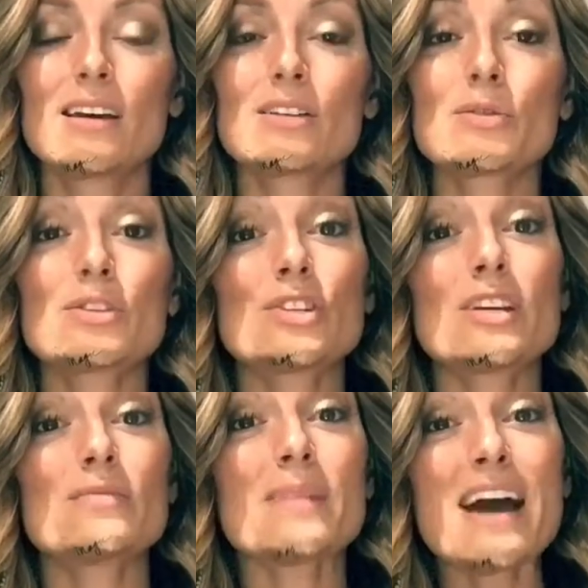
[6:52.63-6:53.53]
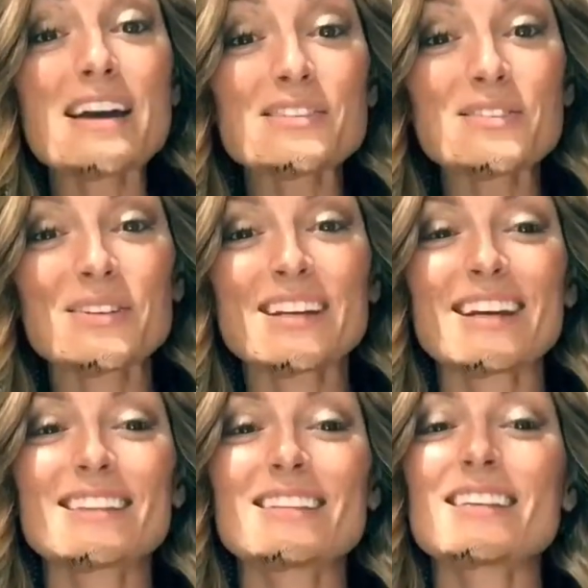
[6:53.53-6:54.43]
to achieve mastery
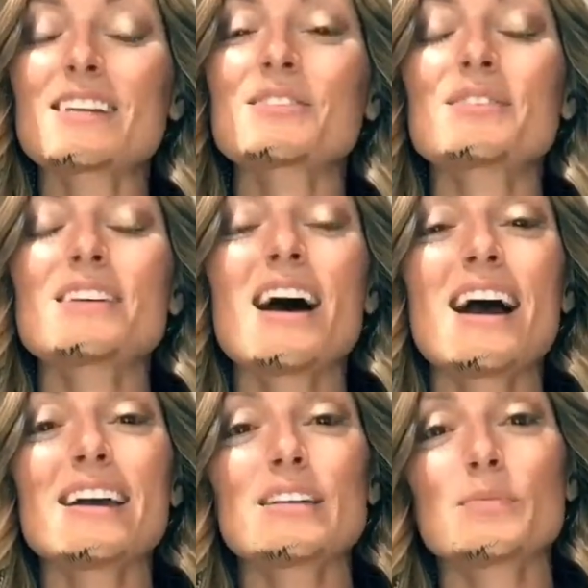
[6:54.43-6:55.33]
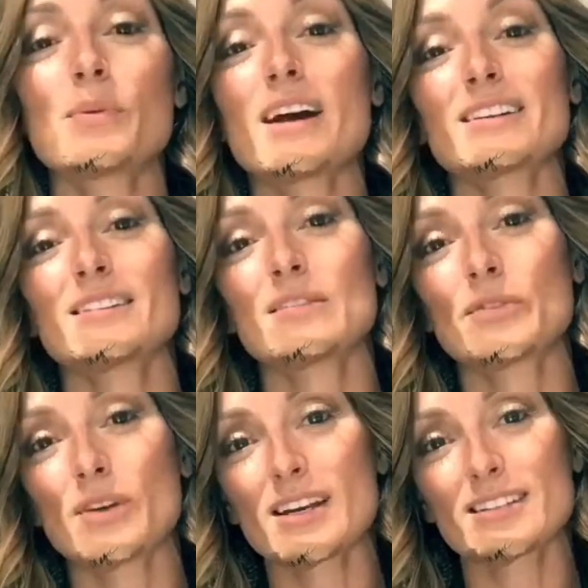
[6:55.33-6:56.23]
in the dancer's highest practice of
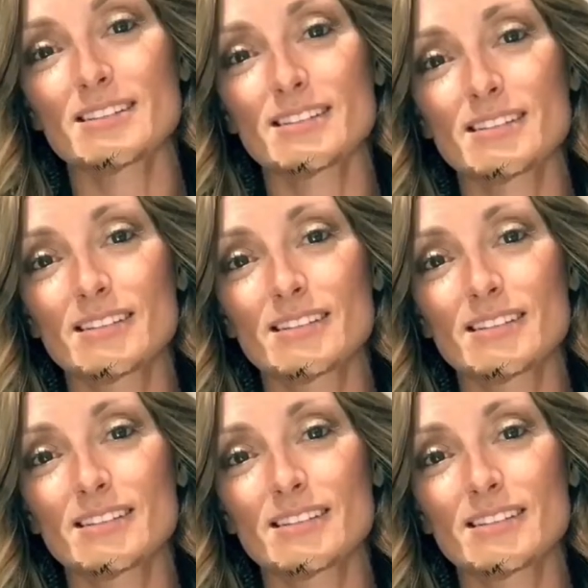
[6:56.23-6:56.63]
grace: